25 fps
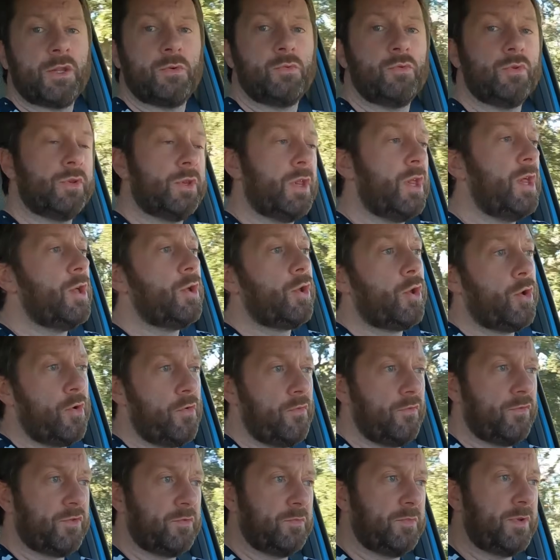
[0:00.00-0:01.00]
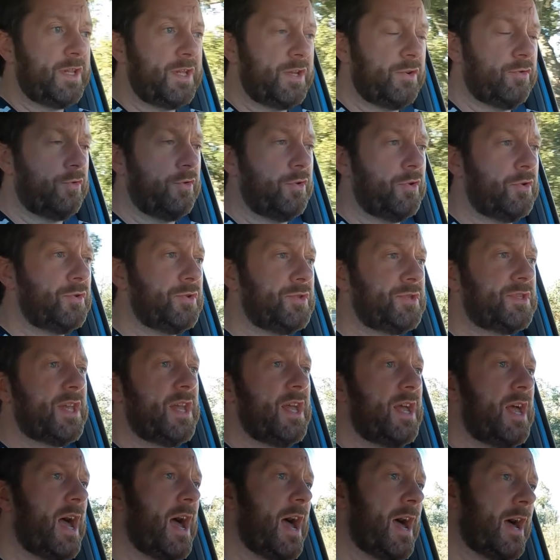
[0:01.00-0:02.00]
it will comfortably cruise
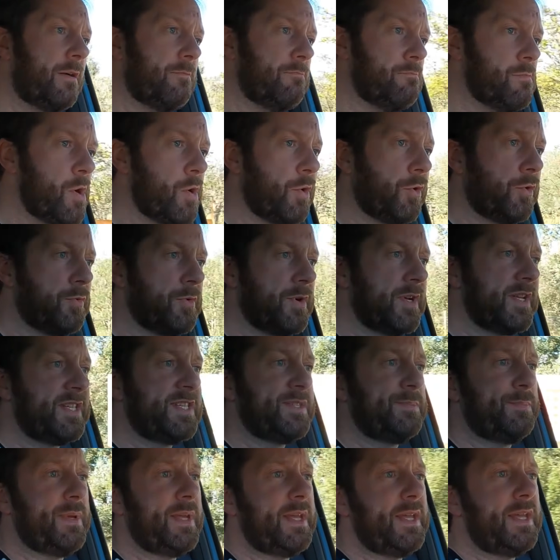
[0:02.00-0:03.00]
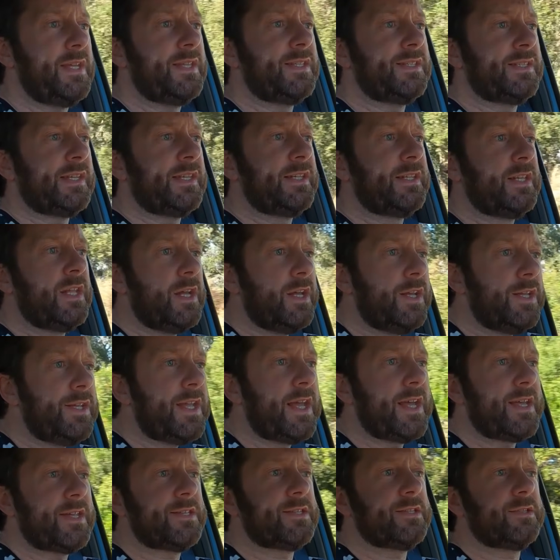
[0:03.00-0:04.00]
at motorway speeds, and
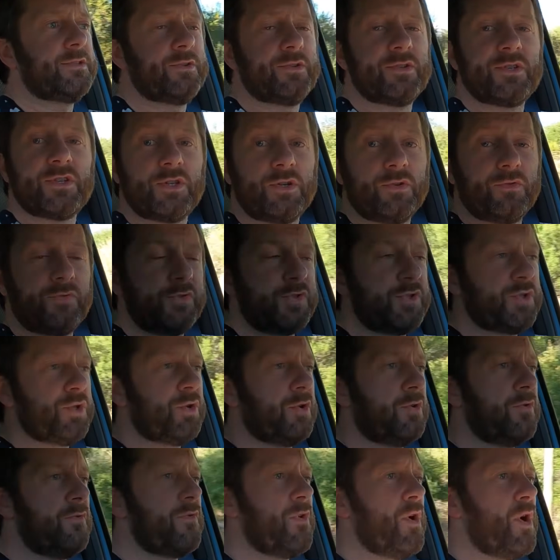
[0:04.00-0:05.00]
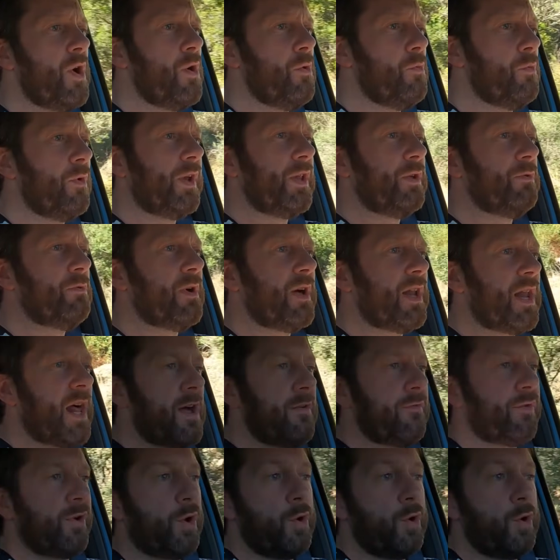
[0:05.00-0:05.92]
yes, there's enough shove when you want to have a